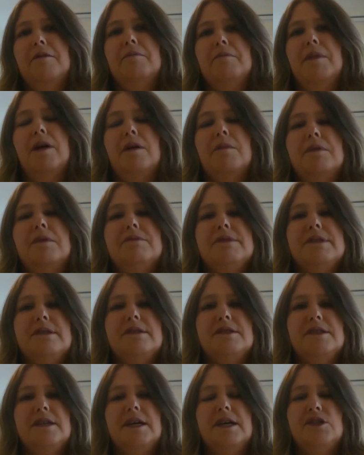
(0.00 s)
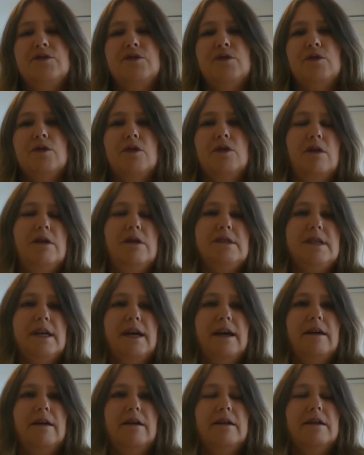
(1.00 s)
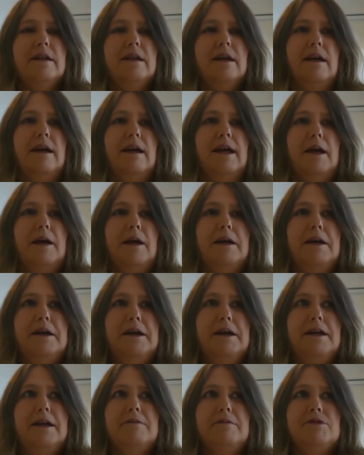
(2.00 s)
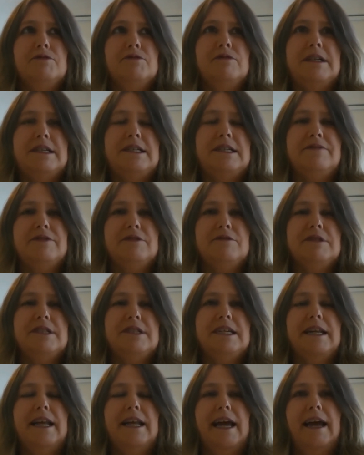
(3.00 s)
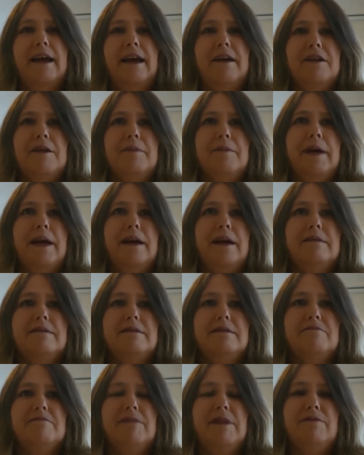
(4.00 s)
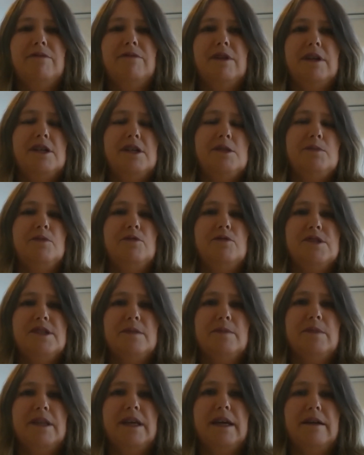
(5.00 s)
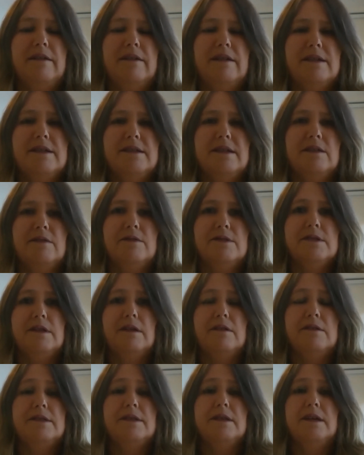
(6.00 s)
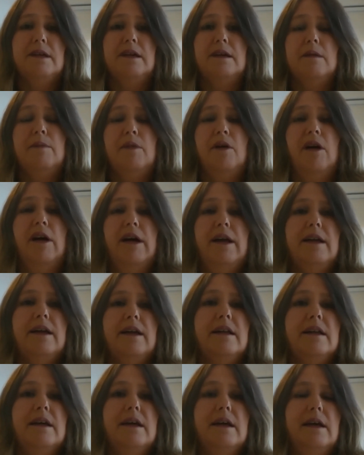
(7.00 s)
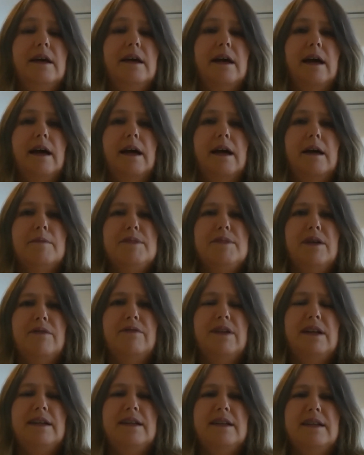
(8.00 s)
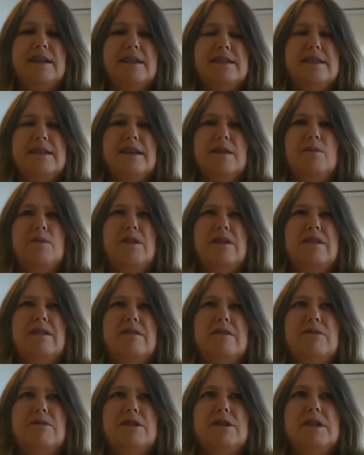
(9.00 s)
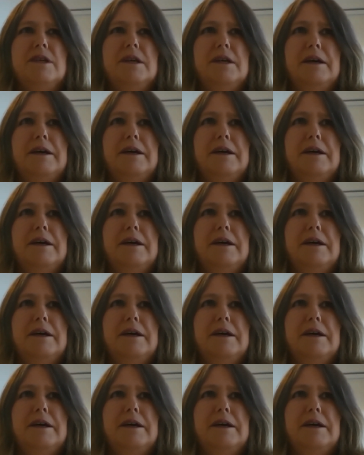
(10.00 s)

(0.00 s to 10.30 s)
Melbourne was in stage 4 lockdown. It was really difficult to get out and about and really explore some of the areas that I was thinking of buying in. So I really needed someone that would